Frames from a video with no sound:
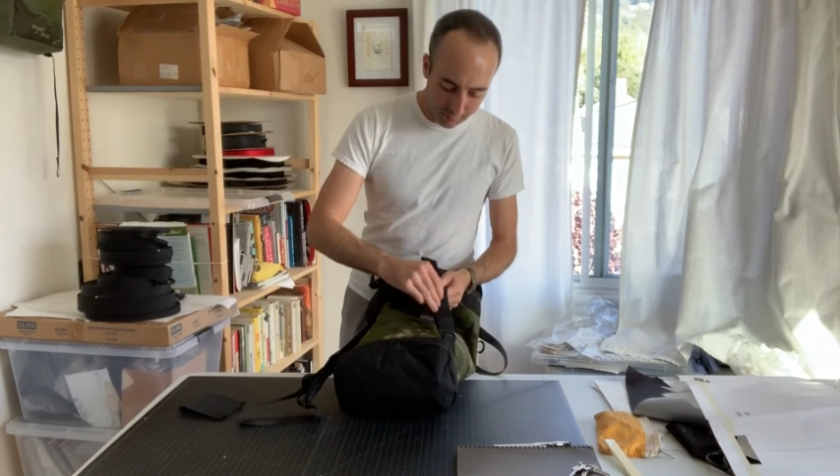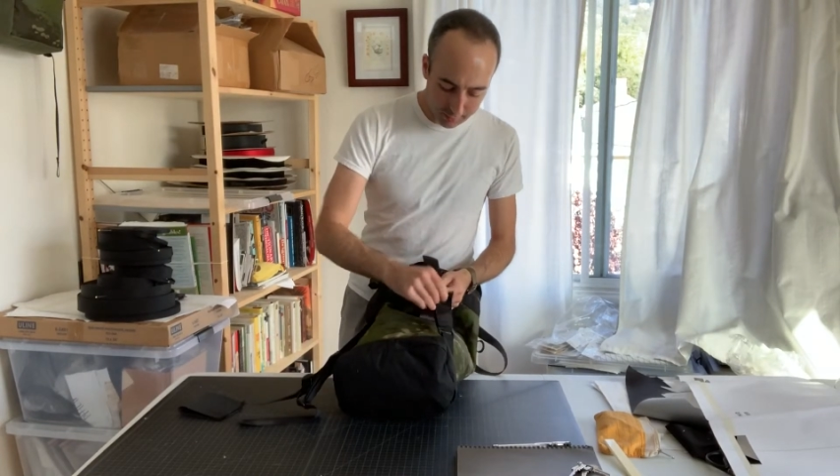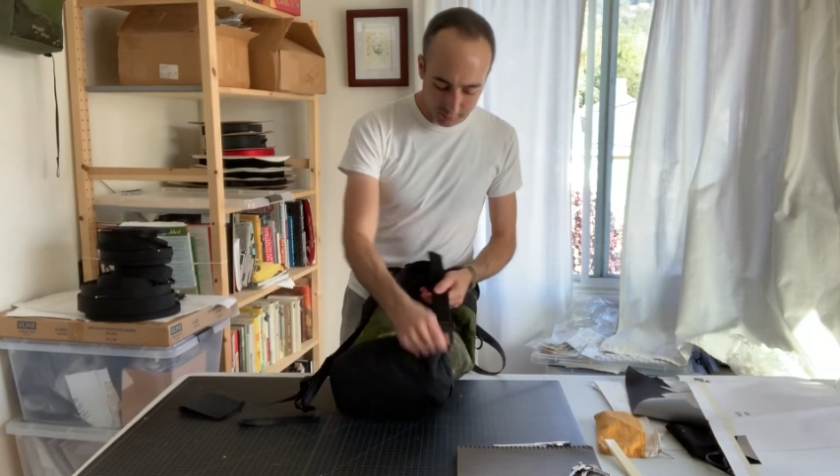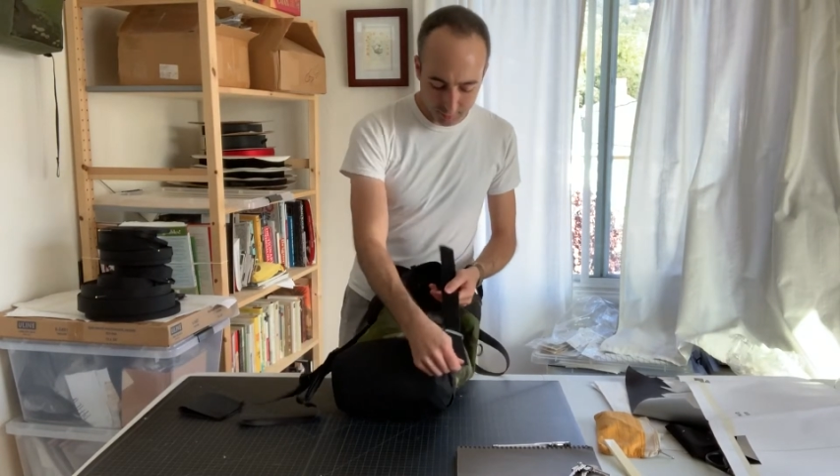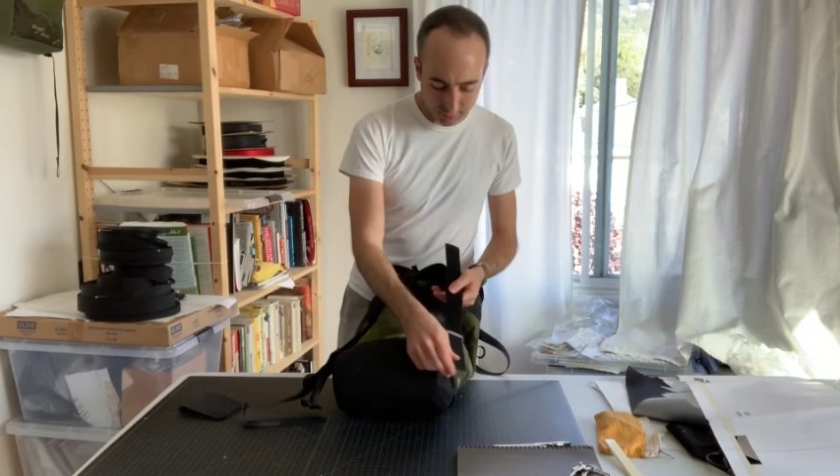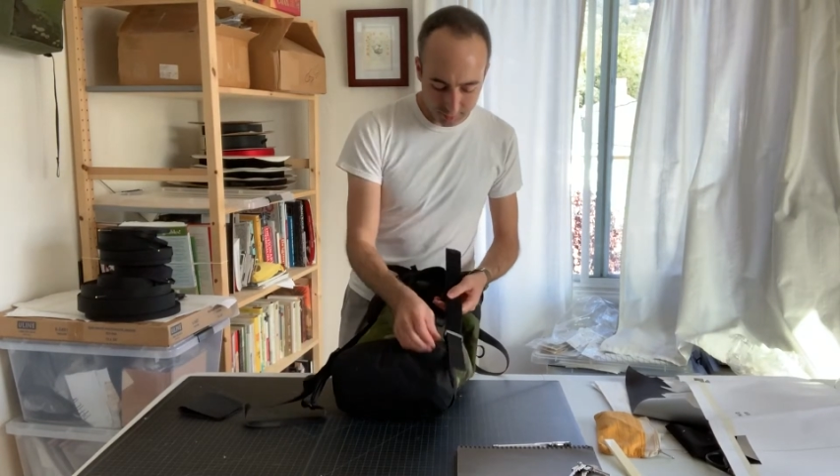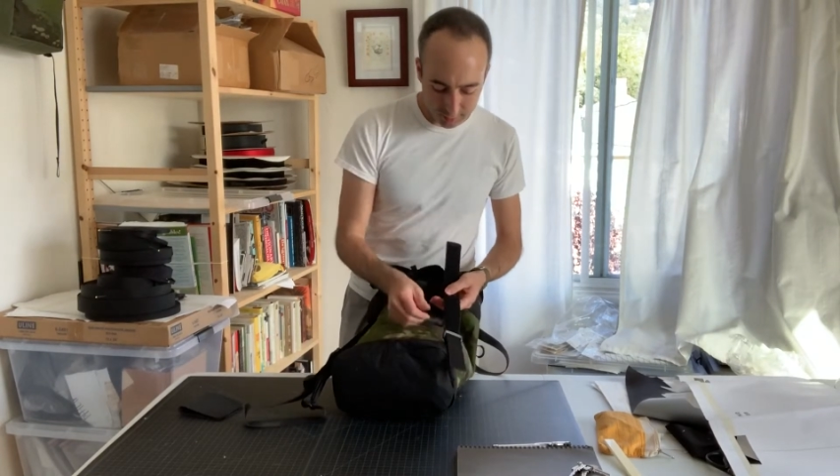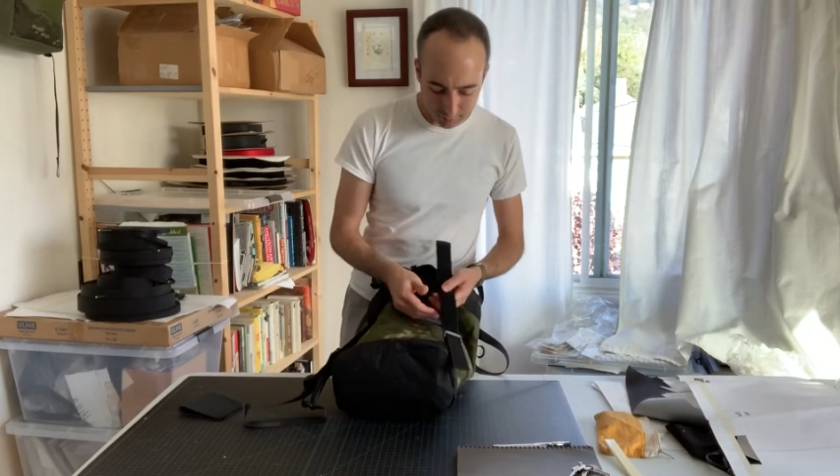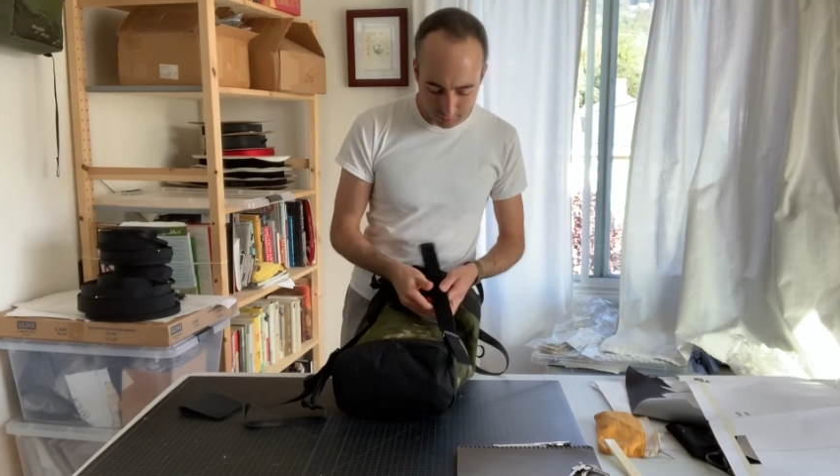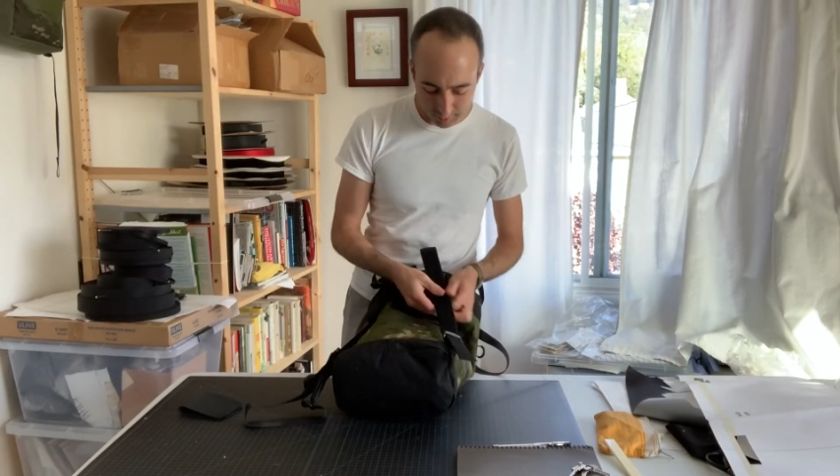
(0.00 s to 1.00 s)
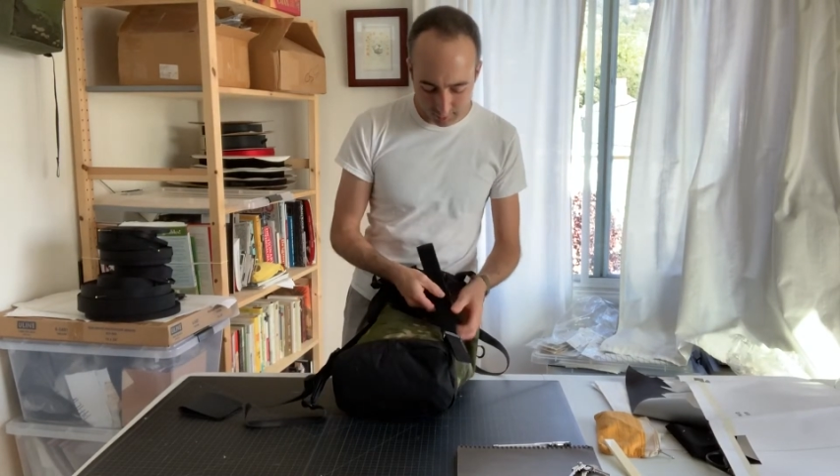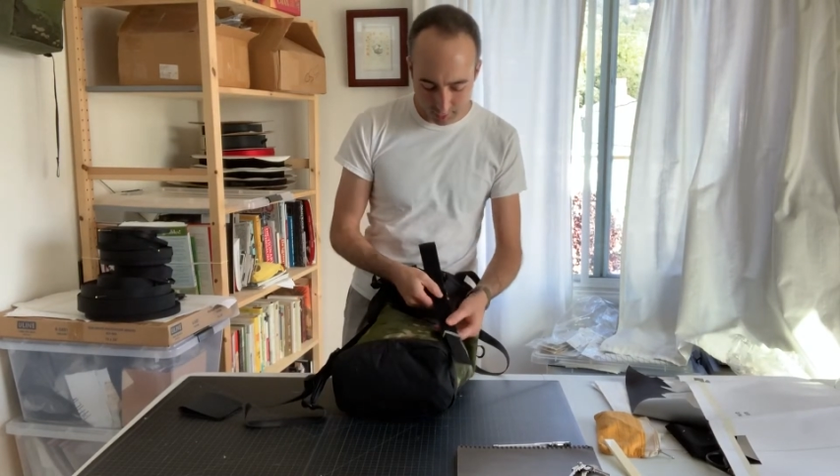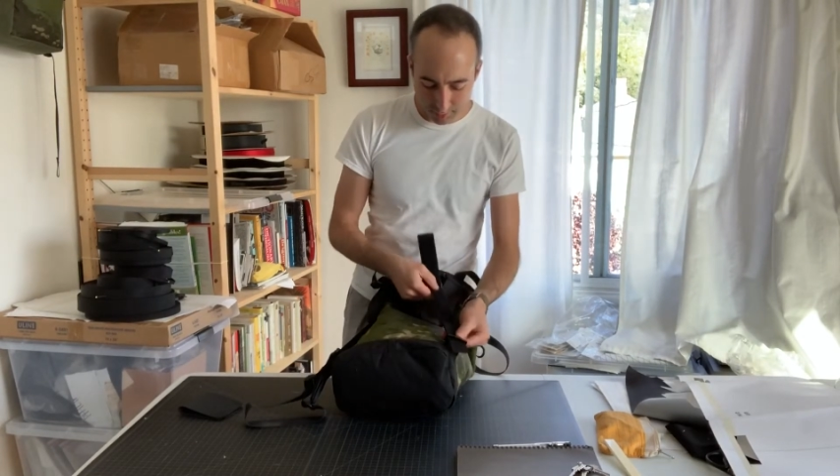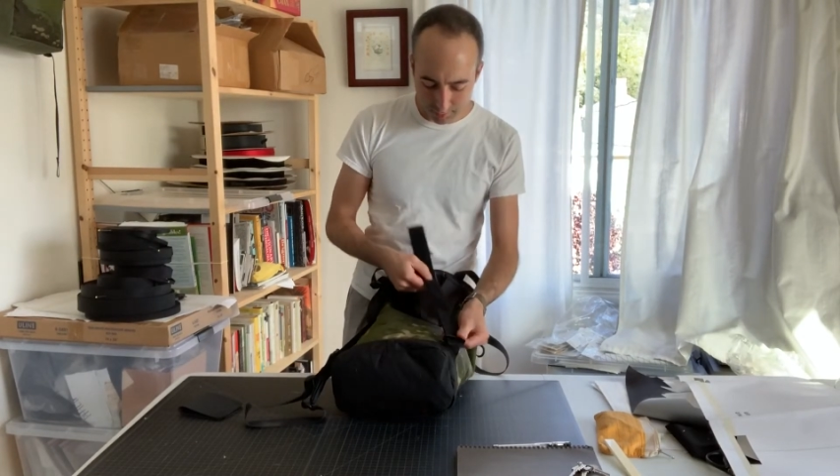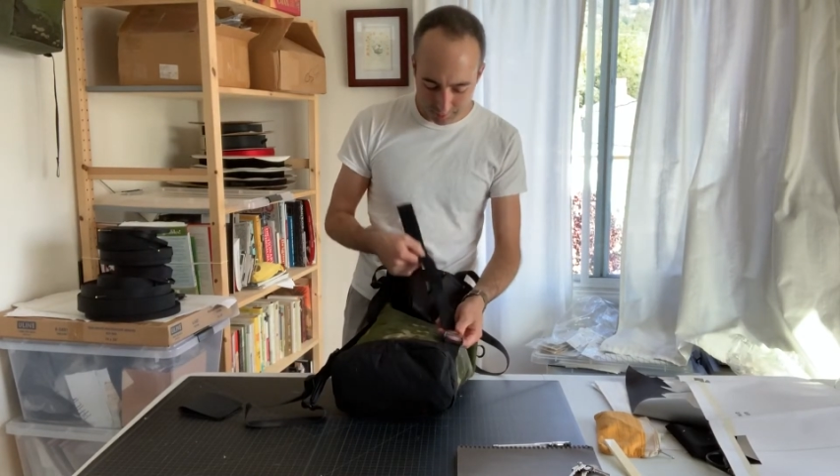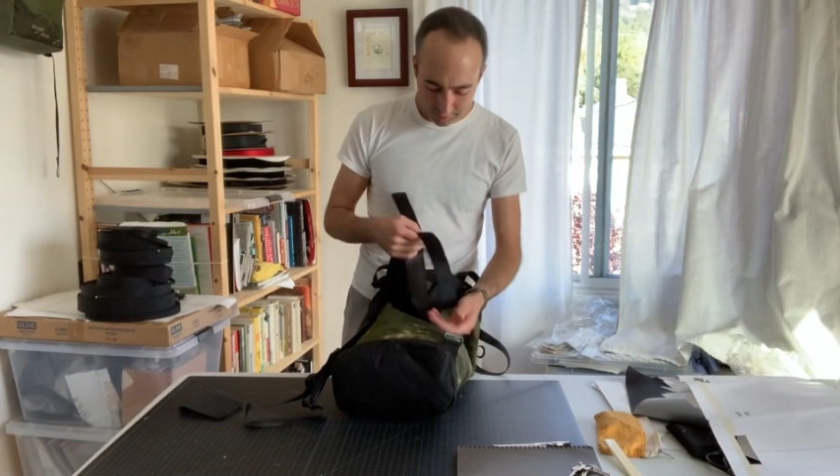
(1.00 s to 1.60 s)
Velcro system, so